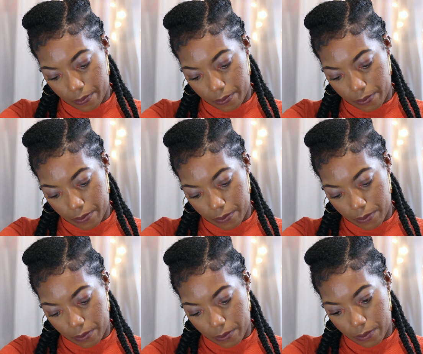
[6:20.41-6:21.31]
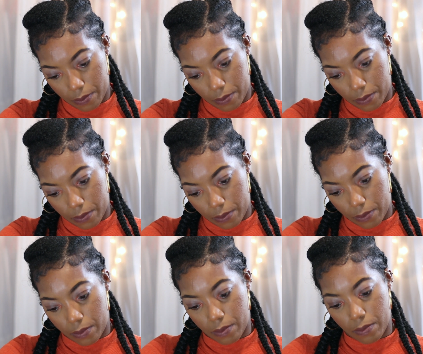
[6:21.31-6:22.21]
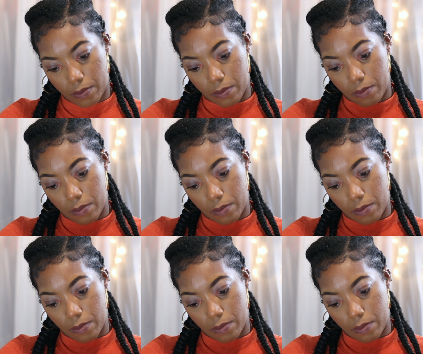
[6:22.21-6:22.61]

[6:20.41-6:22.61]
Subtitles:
Nobody speaks.